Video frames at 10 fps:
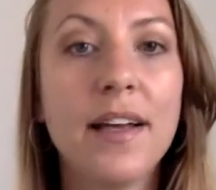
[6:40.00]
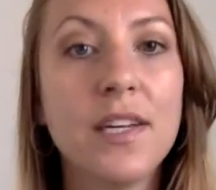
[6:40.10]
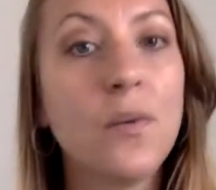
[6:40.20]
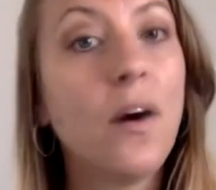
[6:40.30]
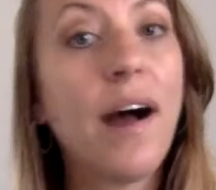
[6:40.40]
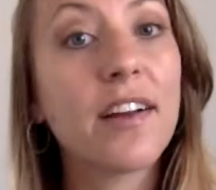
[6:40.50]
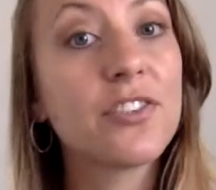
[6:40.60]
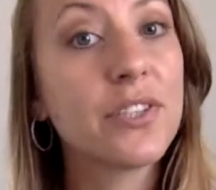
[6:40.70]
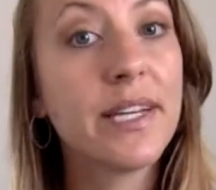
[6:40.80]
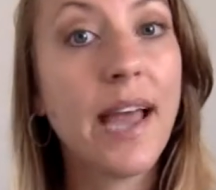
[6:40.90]
you will
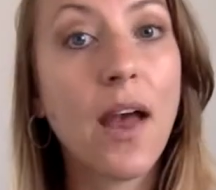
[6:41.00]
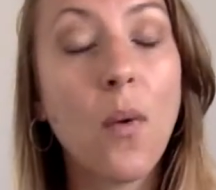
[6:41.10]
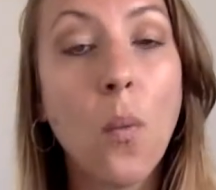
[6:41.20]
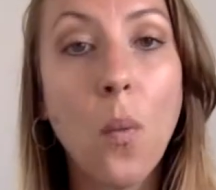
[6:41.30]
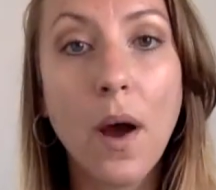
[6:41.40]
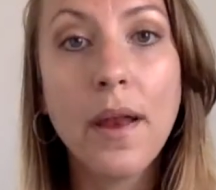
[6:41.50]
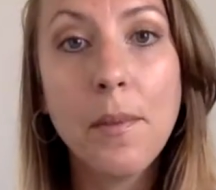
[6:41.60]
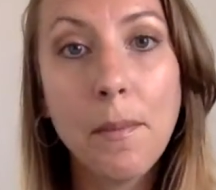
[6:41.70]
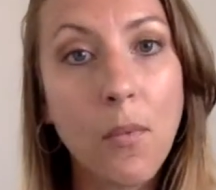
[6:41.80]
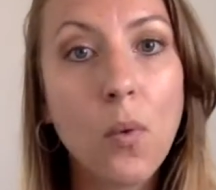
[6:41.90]
actually get
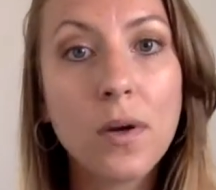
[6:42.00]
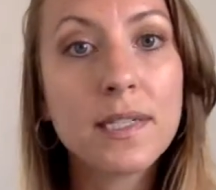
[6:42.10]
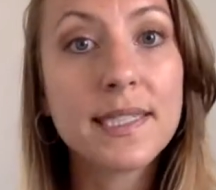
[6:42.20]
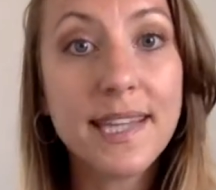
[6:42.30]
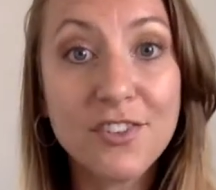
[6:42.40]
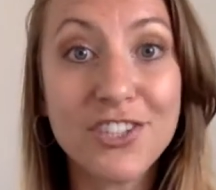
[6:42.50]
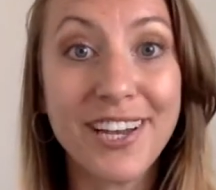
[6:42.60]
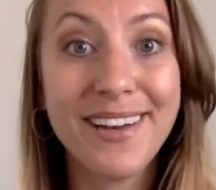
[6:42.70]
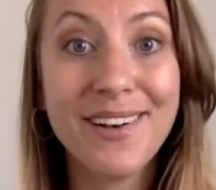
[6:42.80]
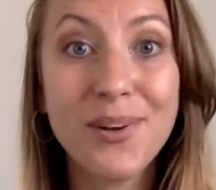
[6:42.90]
one more
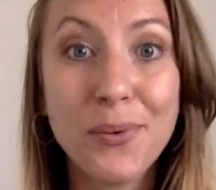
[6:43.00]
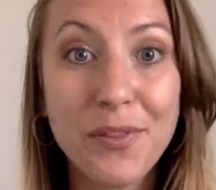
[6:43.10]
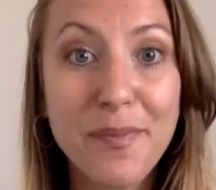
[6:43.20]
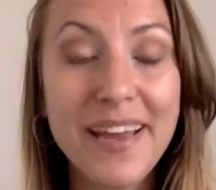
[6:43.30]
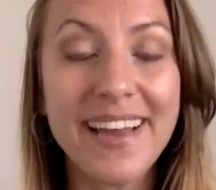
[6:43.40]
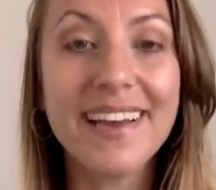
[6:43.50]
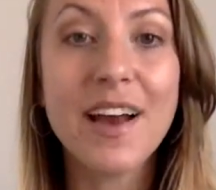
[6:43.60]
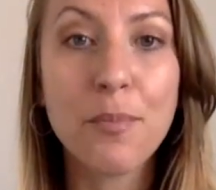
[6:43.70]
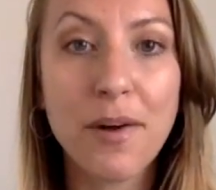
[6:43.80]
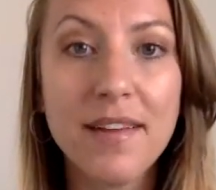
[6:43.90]
session with me,
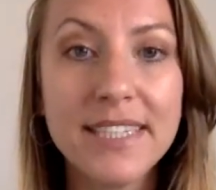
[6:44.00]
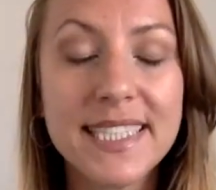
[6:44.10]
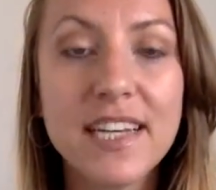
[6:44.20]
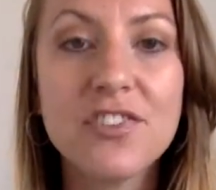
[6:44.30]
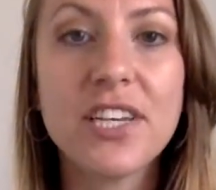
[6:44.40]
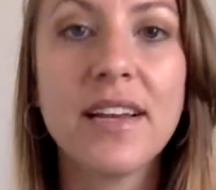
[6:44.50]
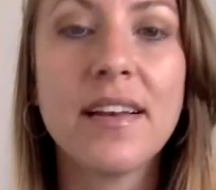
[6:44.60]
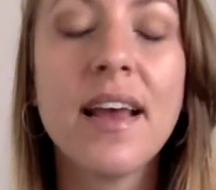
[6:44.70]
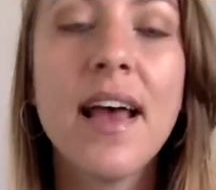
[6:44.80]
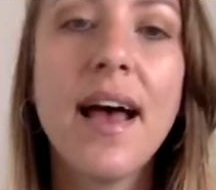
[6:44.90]
a private
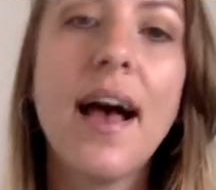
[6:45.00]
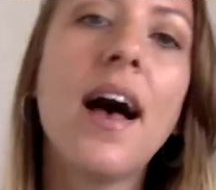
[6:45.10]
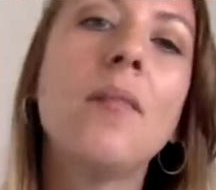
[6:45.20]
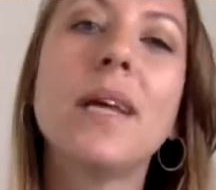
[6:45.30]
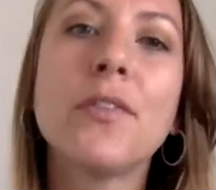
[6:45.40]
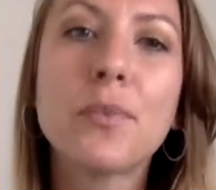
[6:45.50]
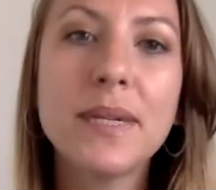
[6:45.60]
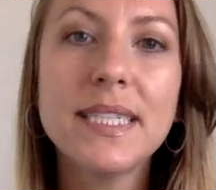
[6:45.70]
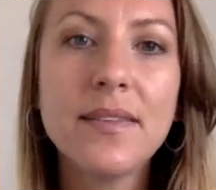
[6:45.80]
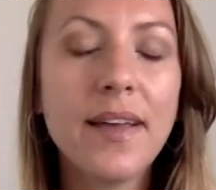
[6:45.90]
session. And the
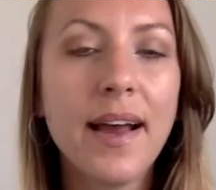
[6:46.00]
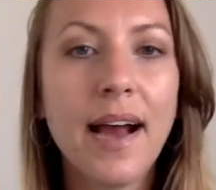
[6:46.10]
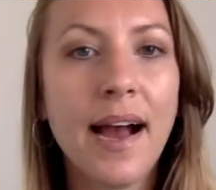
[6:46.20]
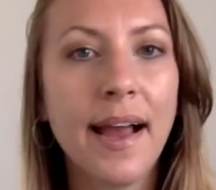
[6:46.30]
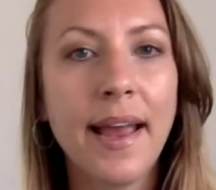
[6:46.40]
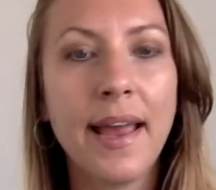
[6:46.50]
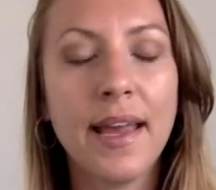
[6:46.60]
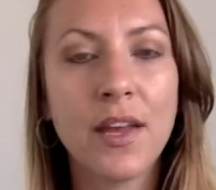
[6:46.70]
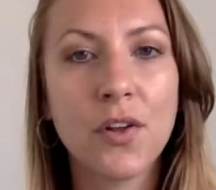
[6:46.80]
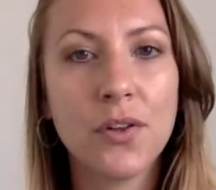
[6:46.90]
reason that I
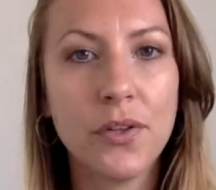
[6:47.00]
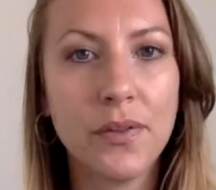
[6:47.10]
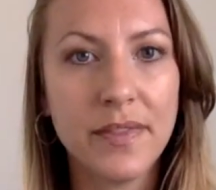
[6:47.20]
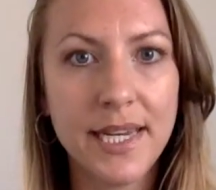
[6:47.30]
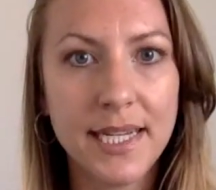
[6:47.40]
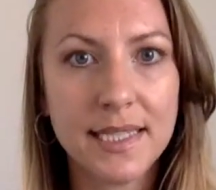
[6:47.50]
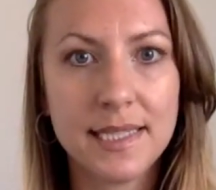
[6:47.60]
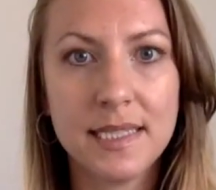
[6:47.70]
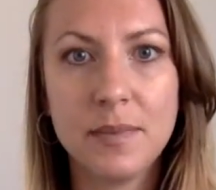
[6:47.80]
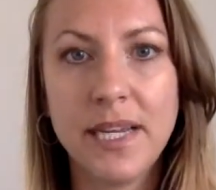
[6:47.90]
include this
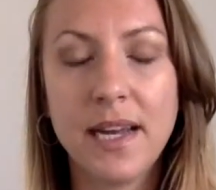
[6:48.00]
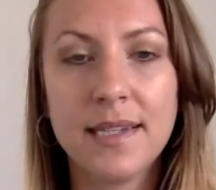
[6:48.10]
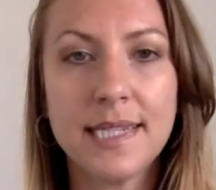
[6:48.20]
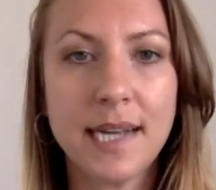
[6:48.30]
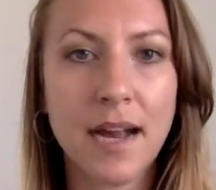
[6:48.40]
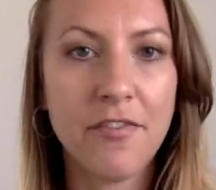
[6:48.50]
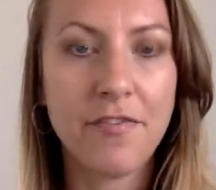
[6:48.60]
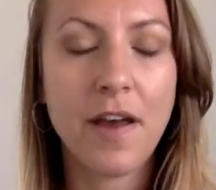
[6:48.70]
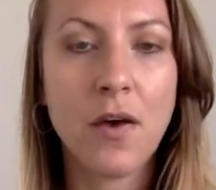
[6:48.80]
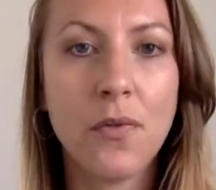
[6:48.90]
is because I
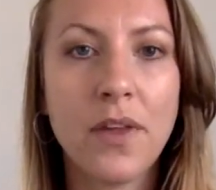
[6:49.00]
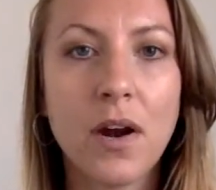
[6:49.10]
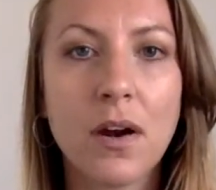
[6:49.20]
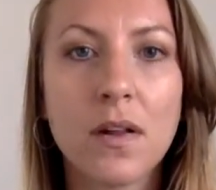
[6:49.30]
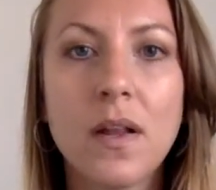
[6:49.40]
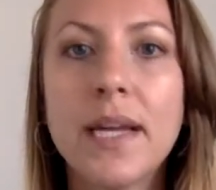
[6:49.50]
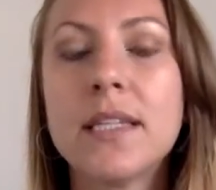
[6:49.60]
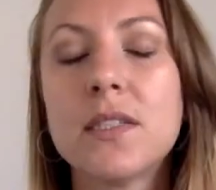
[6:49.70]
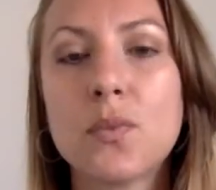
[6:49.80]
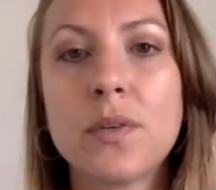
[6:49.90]
found that our
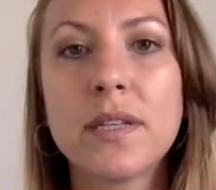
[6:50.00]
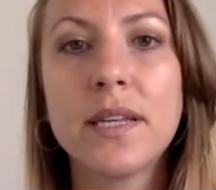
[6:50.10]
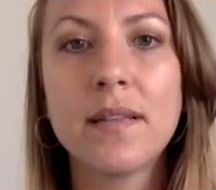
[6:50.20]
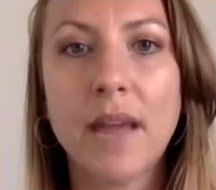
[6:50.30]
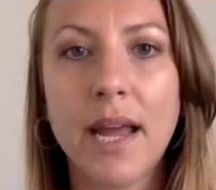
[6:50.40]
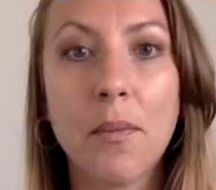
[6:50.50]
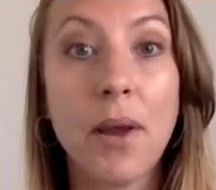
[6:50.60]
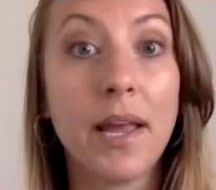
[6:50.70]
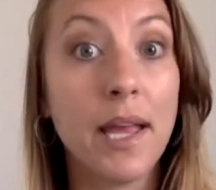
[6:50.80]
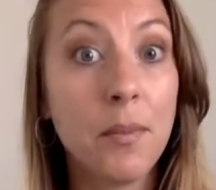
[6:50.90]
clients really like
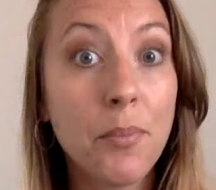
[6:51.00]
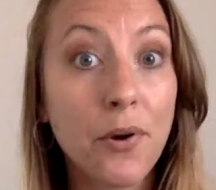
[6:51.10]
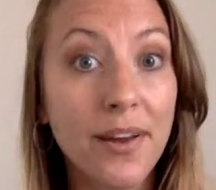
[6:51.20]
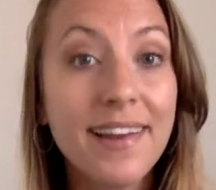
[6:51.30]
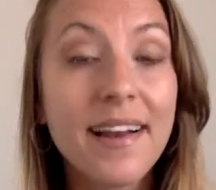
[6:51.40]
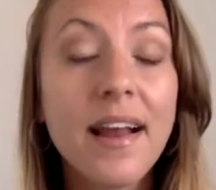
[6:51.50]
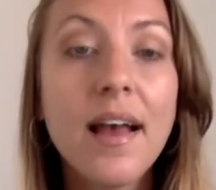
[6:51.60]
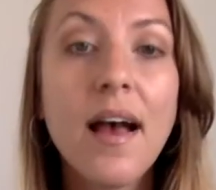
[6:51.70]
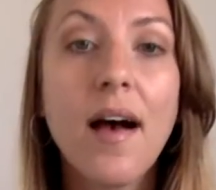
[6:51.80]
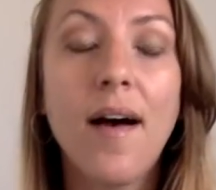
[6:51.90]
my input
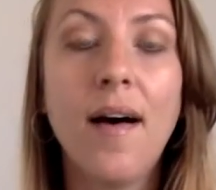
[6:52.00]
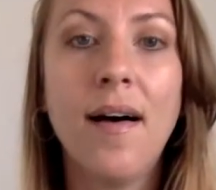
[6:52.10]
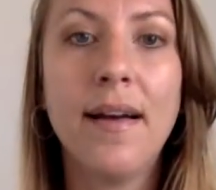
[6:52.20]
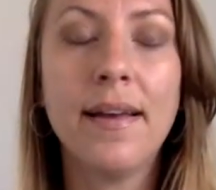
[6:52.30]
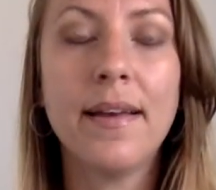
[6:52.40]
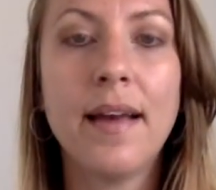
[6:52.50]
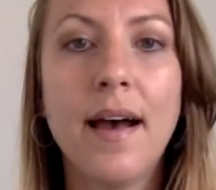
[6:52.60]
on